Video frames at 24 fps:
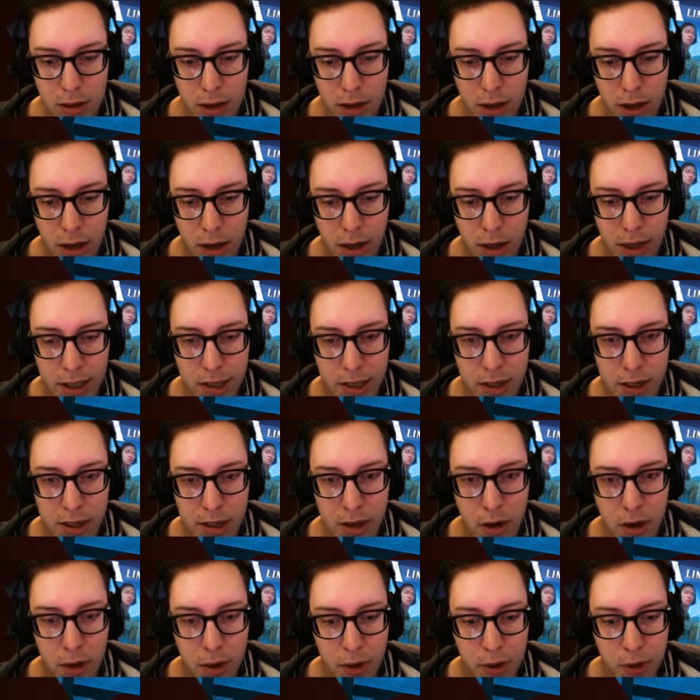All right,
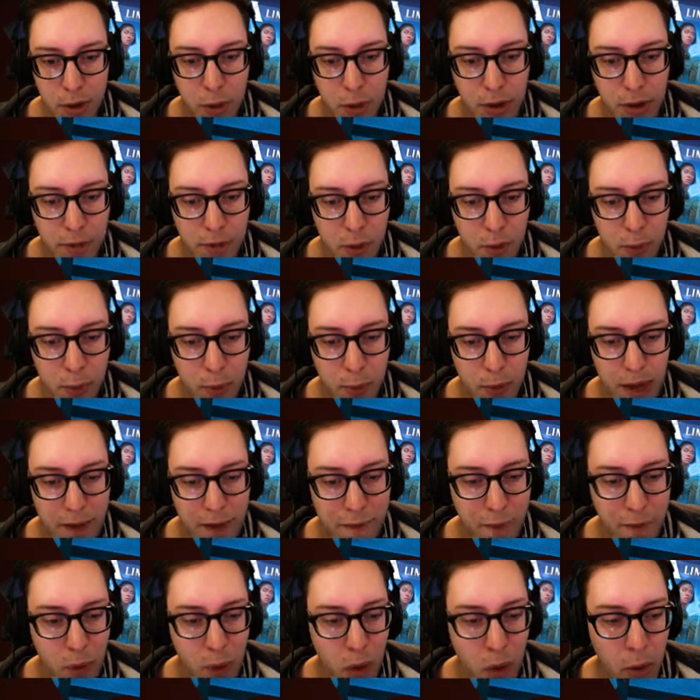so you only have to get
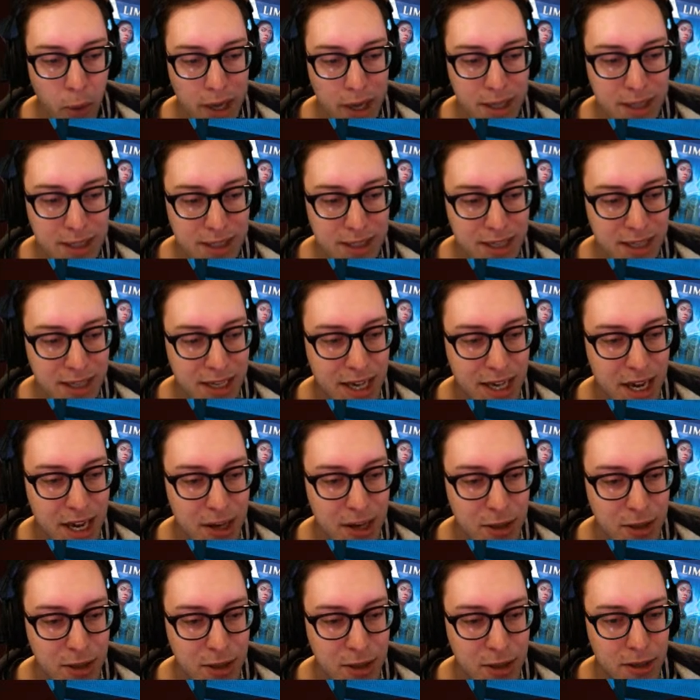4 wins to get
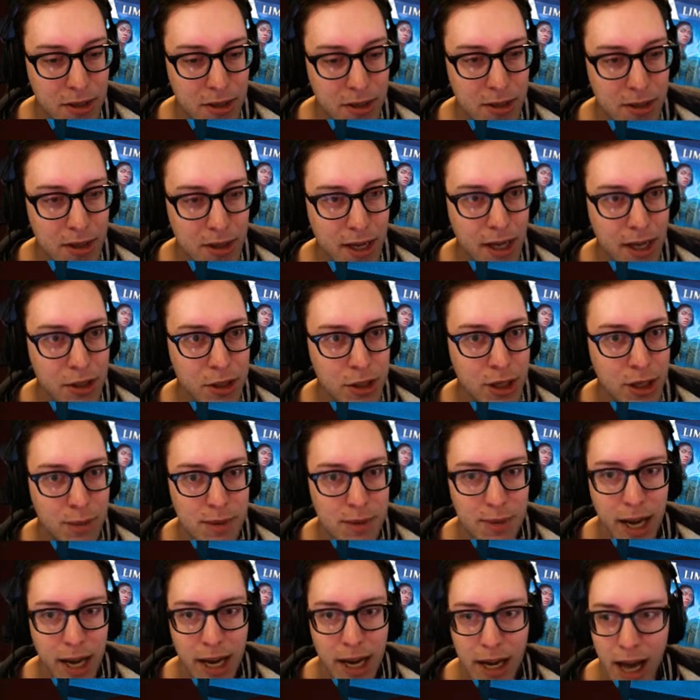your gems
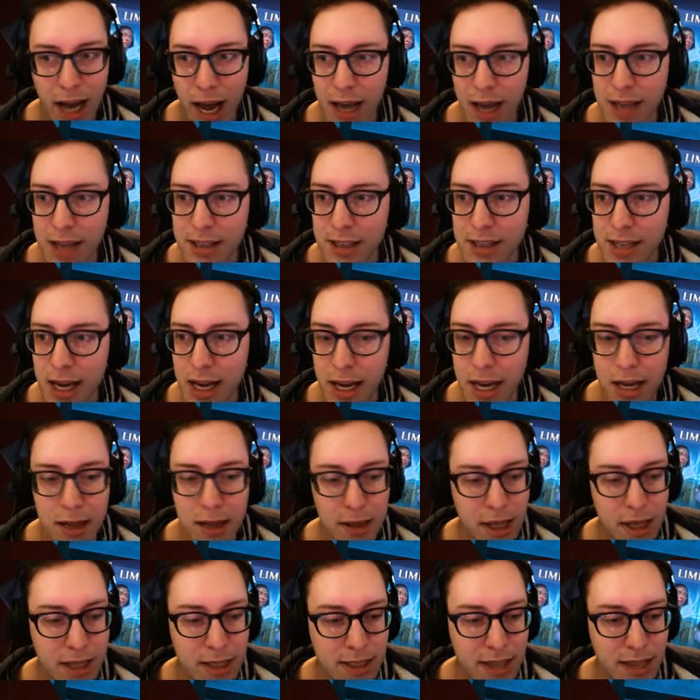back. I say
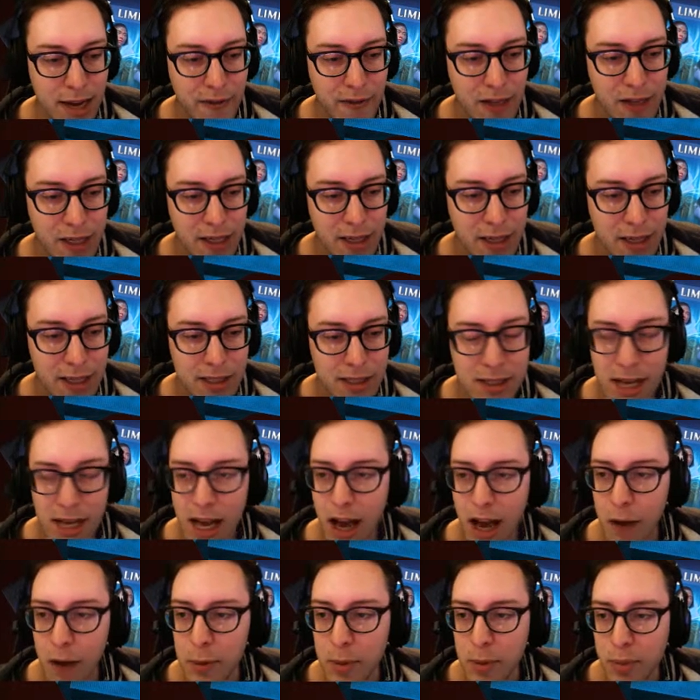let's dive into this.
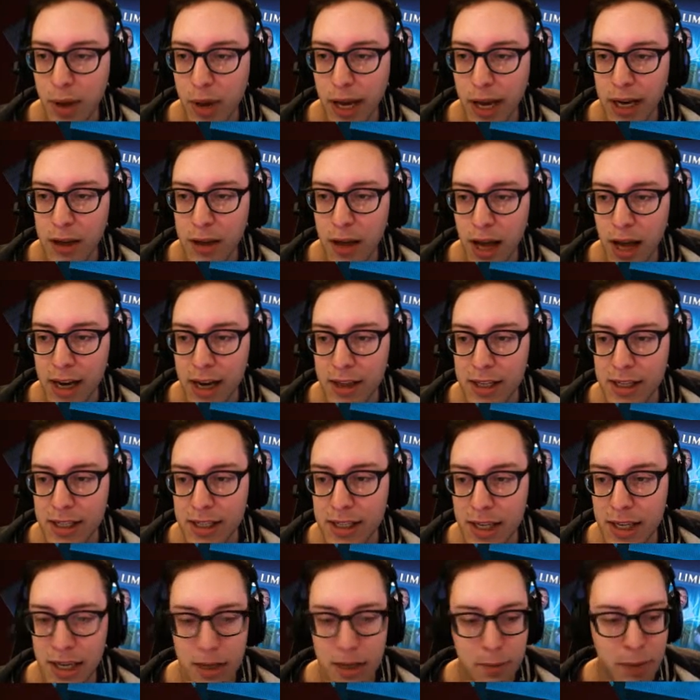I've been playing a lot of this
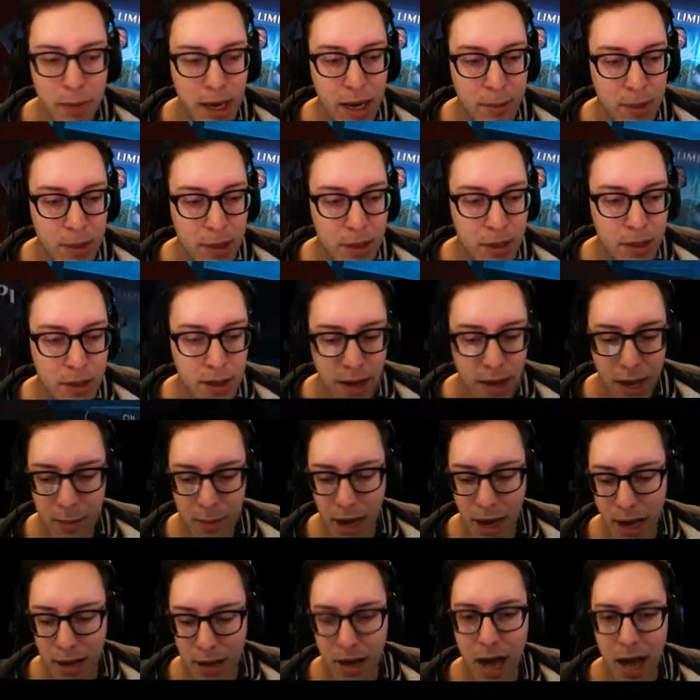in paper, and by
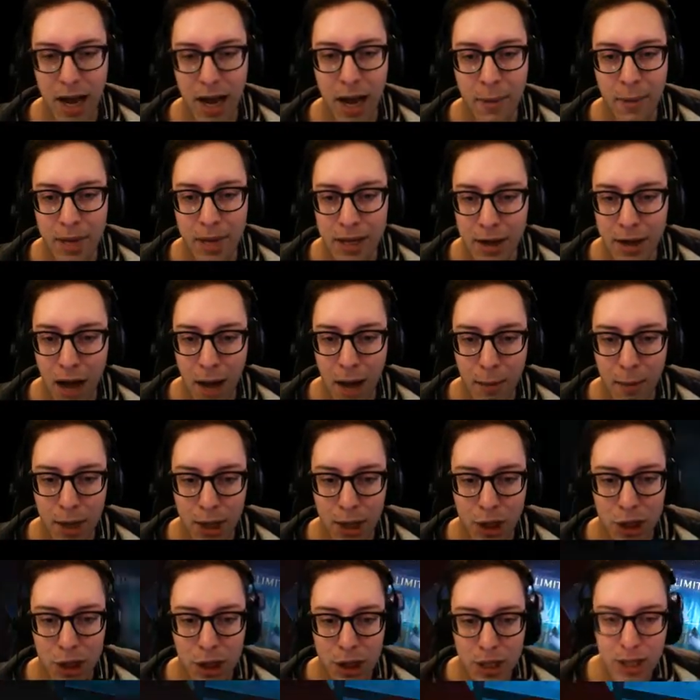a lot I mean not
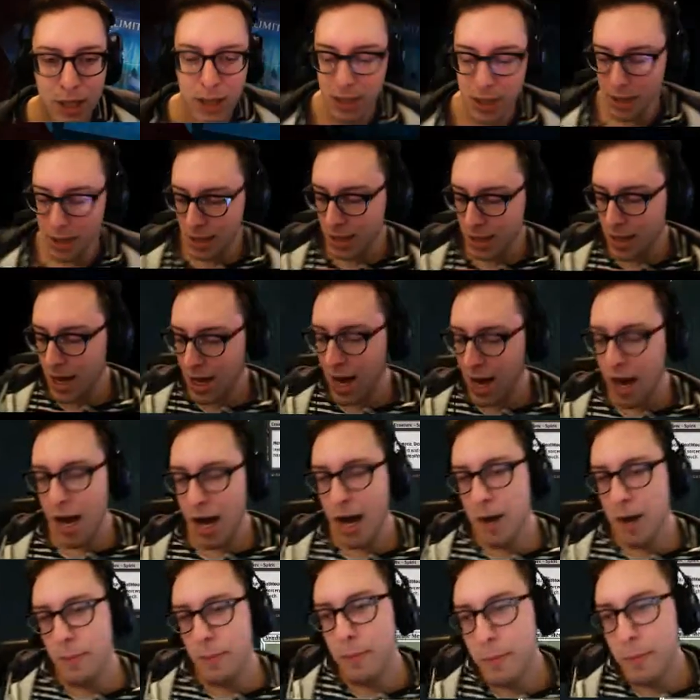much,
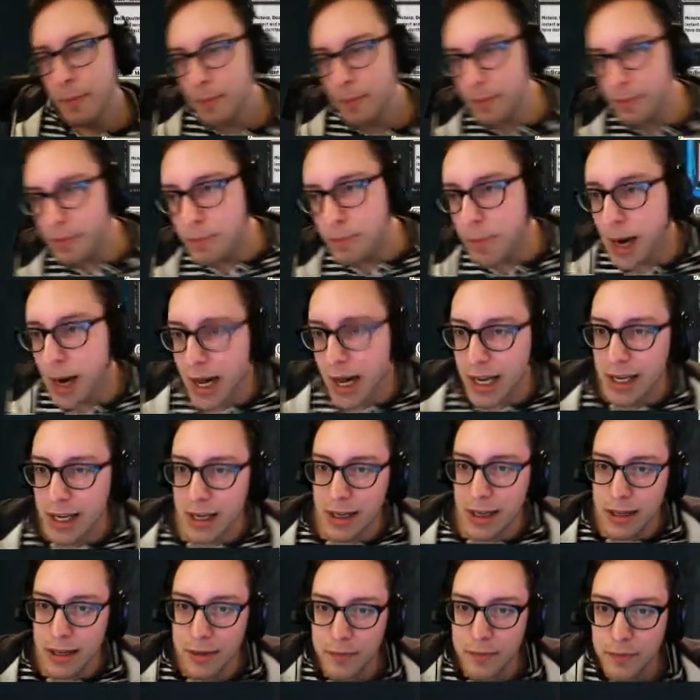but
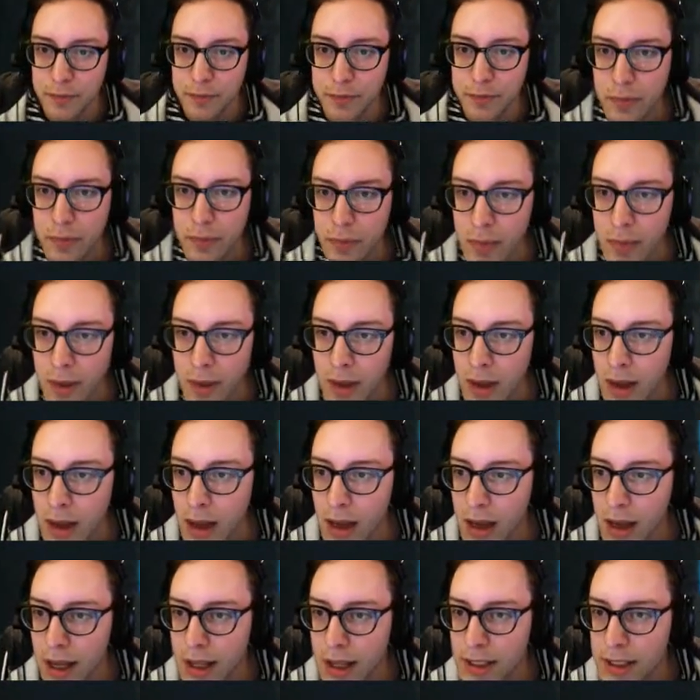
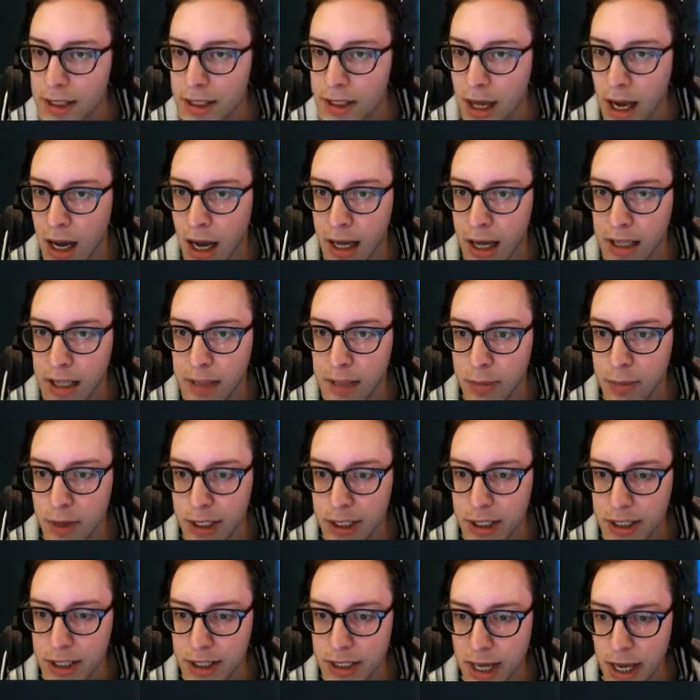it's a pretty
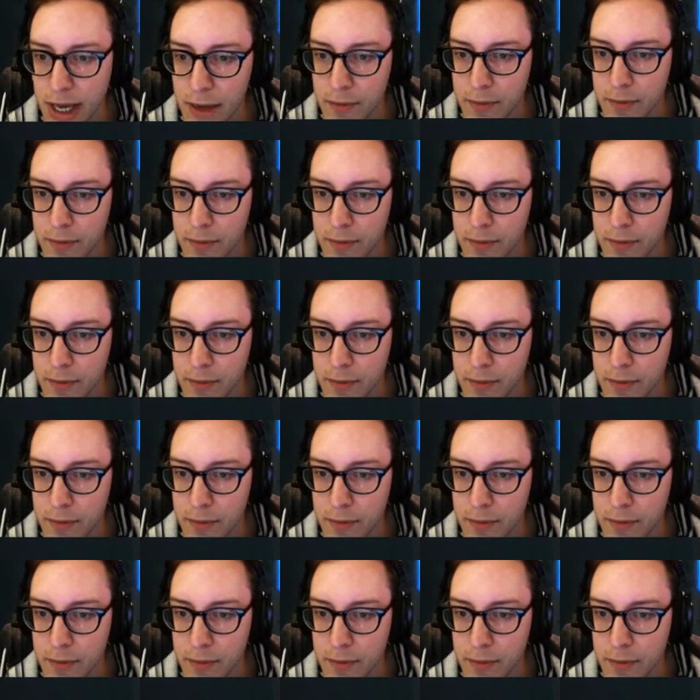good set.